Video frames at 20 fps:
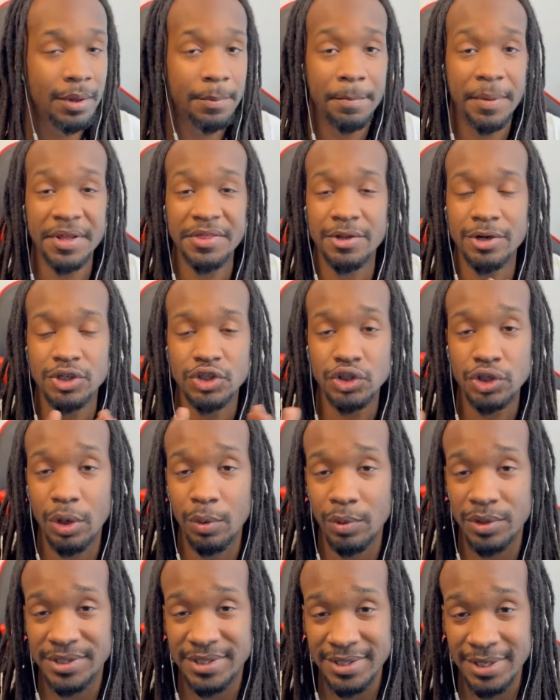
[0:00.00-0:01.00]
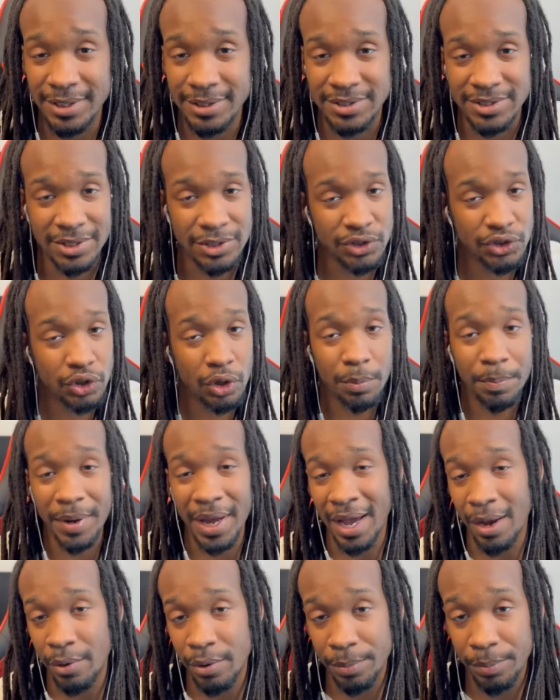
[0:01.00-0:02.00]
but there's no receipts. There's no
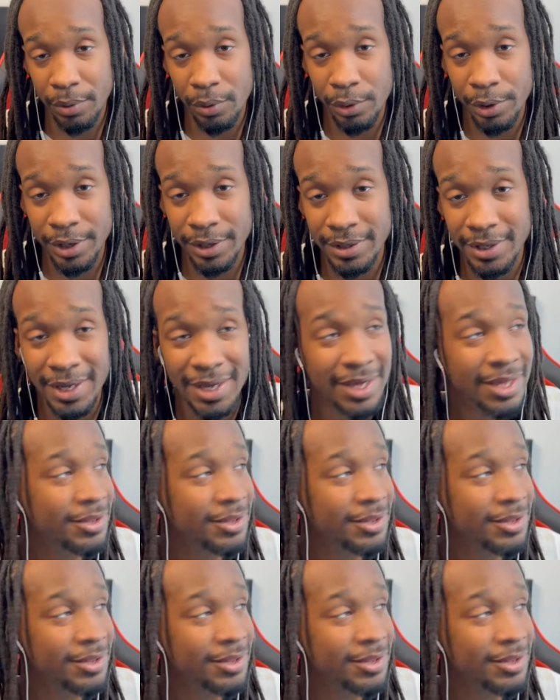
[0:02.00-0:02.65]
PowerPoint.